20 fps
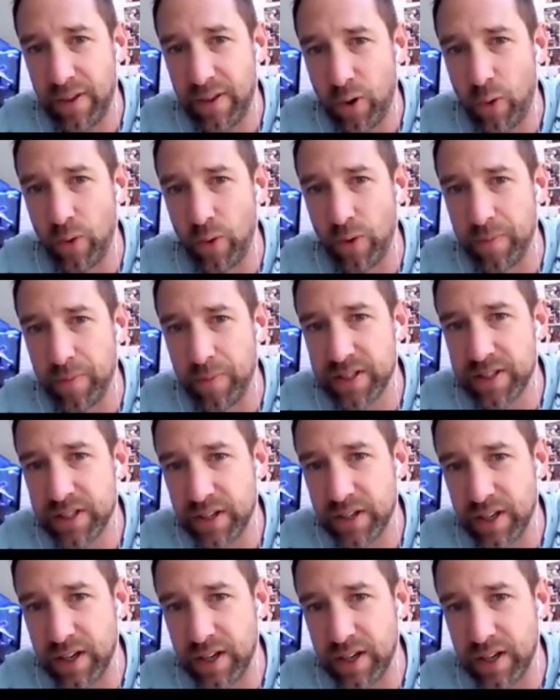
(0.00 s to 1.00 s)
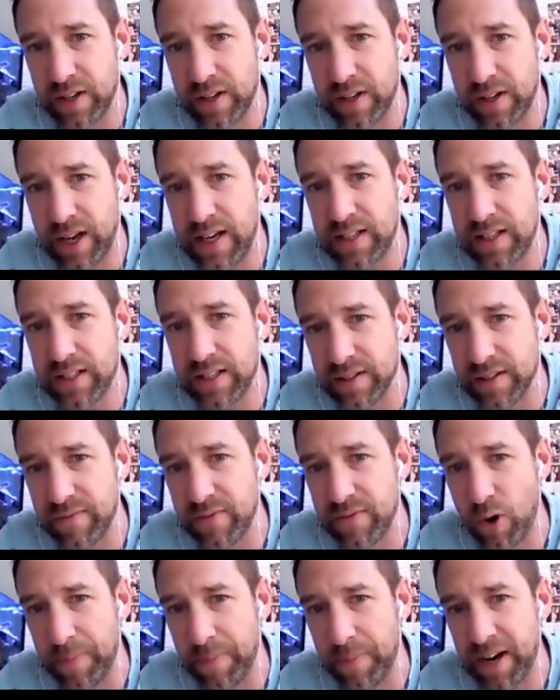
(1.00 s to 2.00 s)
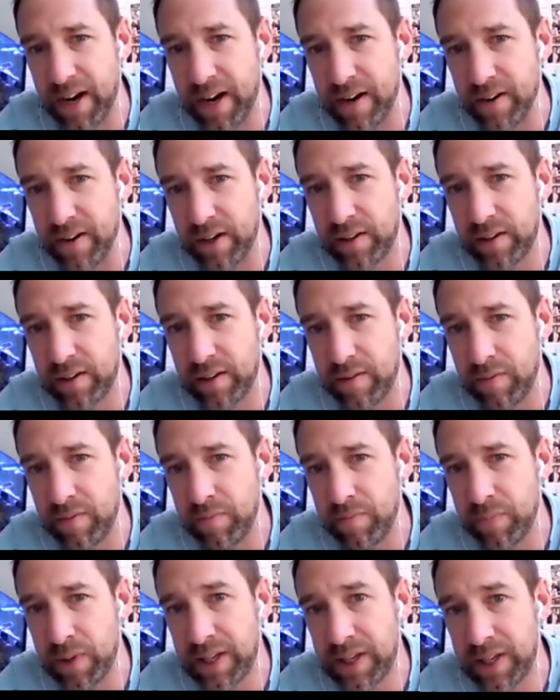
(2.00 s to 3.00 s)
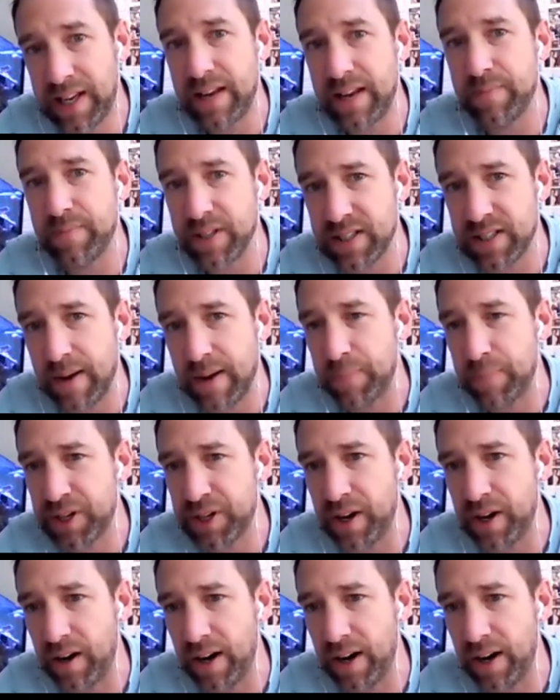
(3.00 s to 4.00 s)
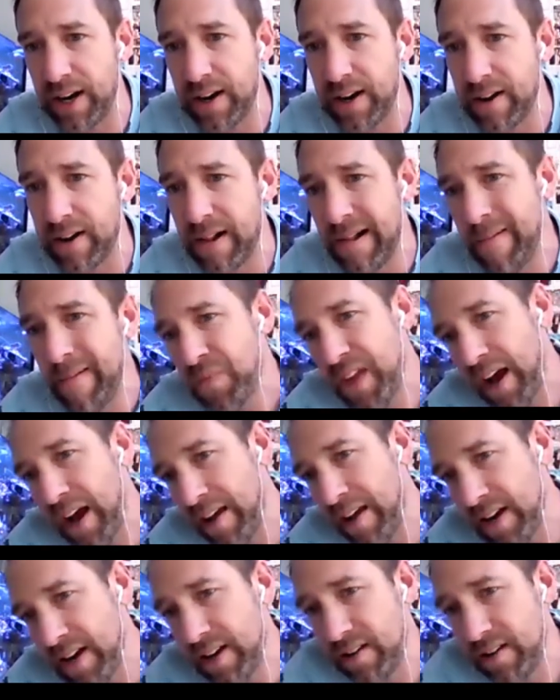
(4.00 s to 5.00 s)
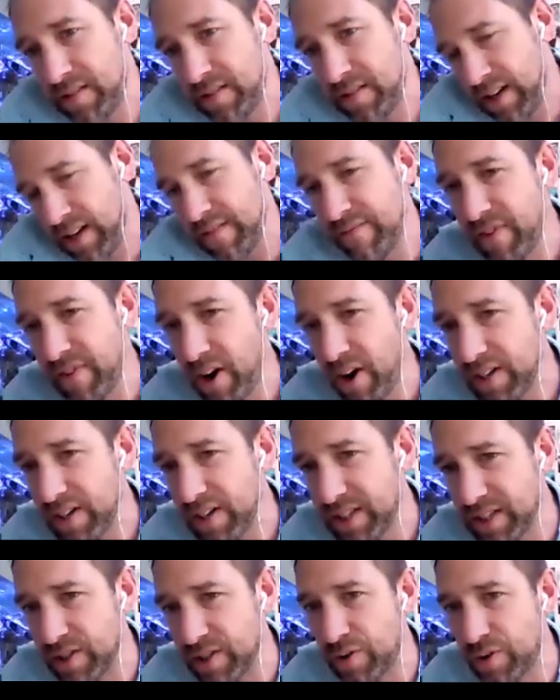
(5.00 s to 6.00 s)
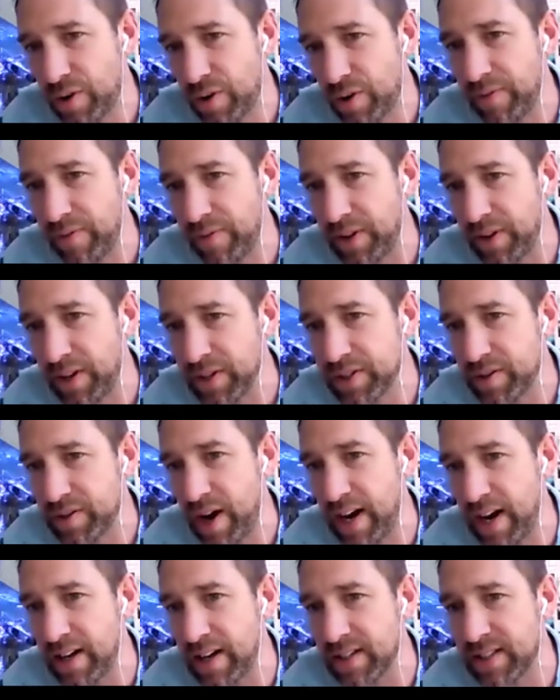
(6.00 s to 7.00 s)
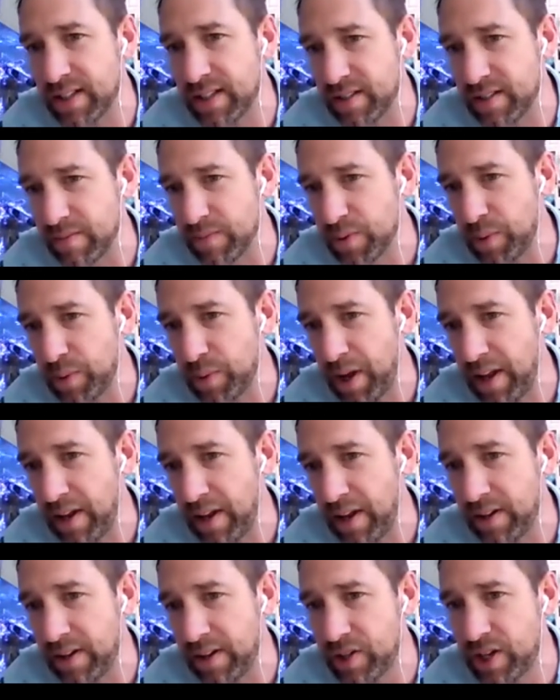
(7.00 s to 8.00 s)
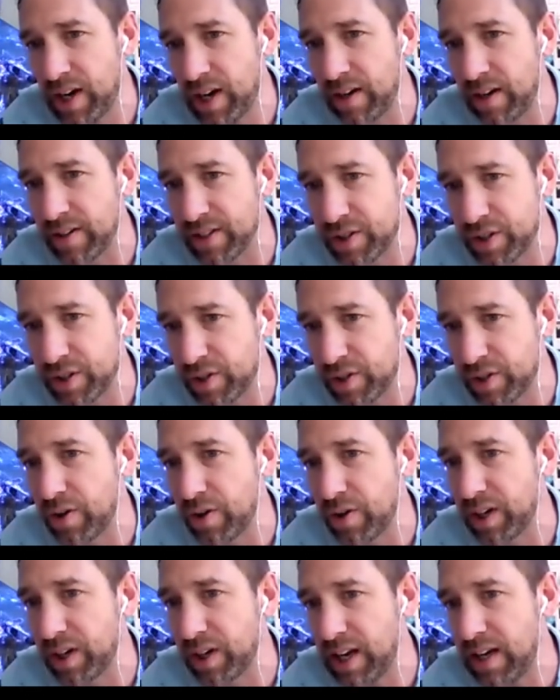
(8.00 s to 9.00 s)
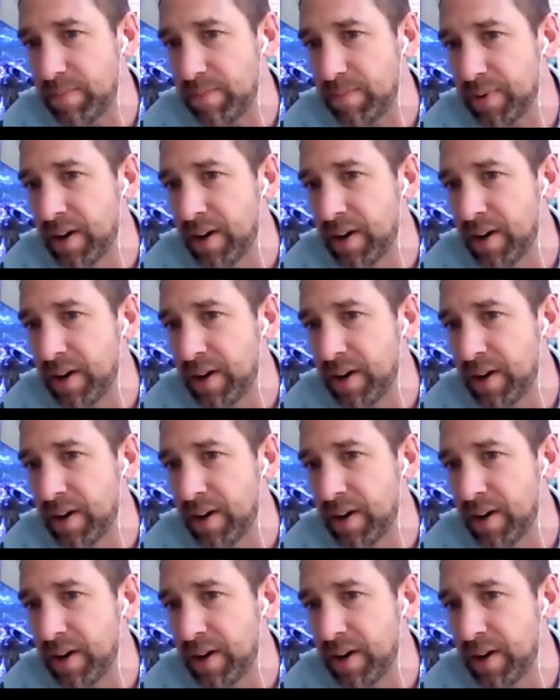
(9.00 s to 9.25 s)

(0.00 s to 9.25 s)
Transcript: Horniman, so the heaters have not been able to keep the temperature high. And in the inverse is true for the Australia systems, where the chillers just couldn't keep